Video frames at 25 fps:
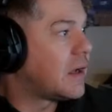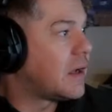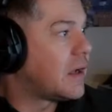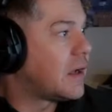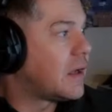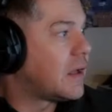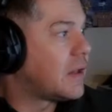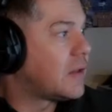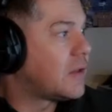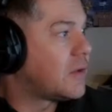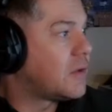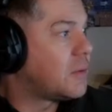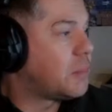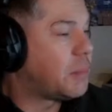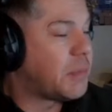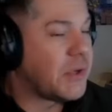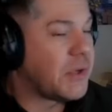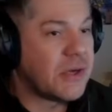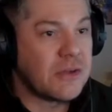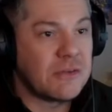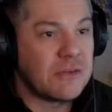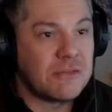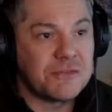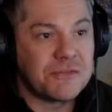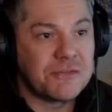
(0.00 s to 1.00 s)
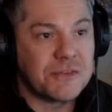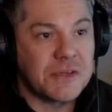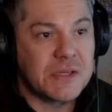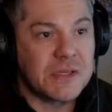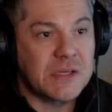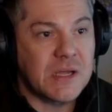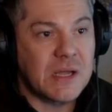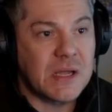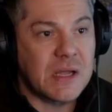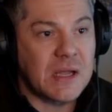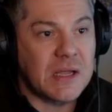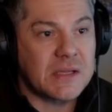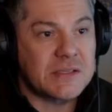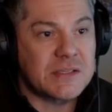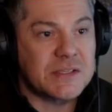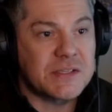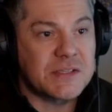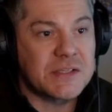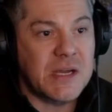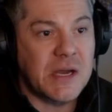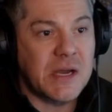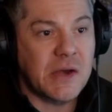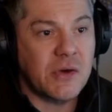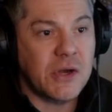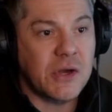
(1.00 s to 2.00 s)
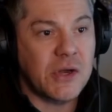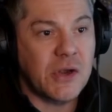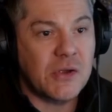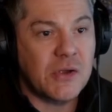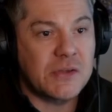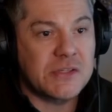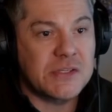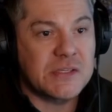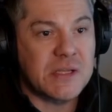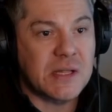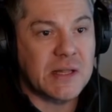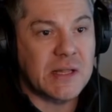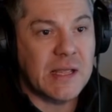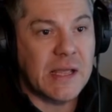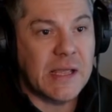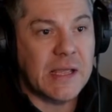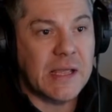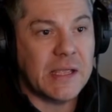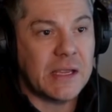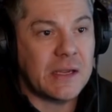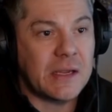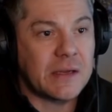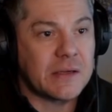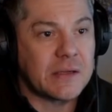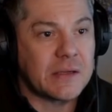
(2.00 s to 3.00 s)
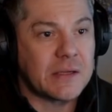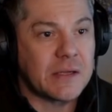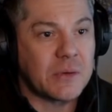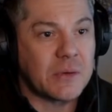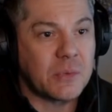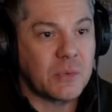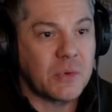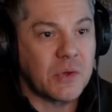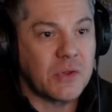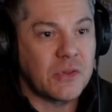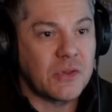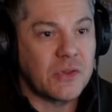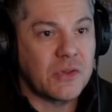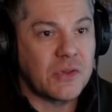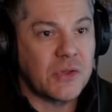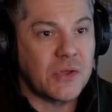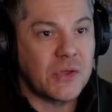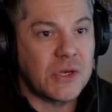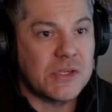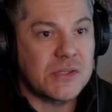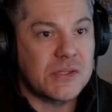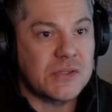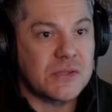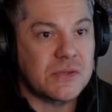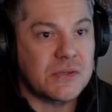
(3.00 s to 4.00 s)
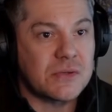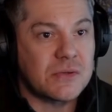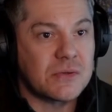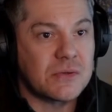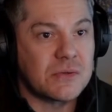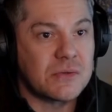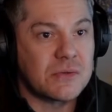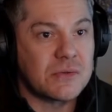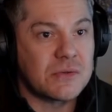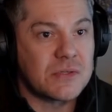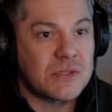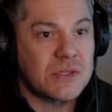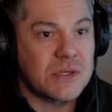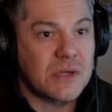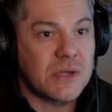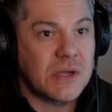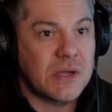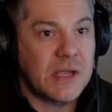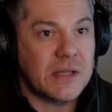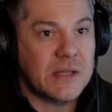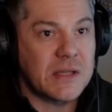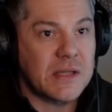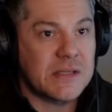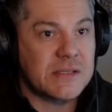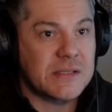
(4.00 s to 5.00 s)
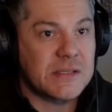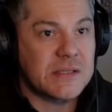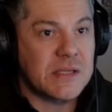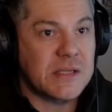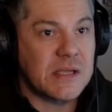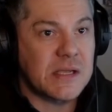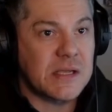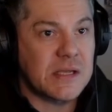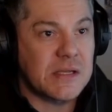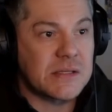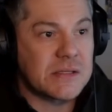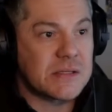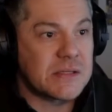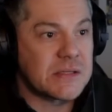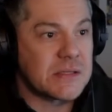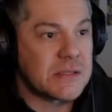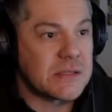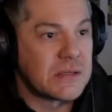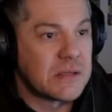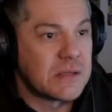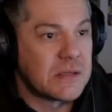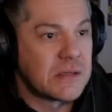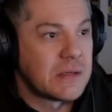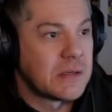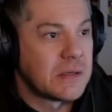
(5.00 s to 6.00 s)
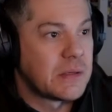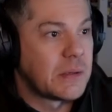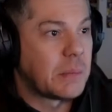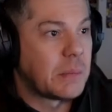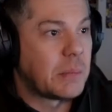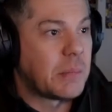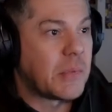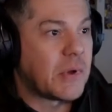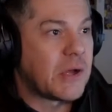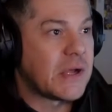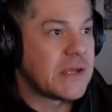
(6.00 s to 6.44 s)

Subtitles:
A little bit of stereo delay at 132. So how that sounds by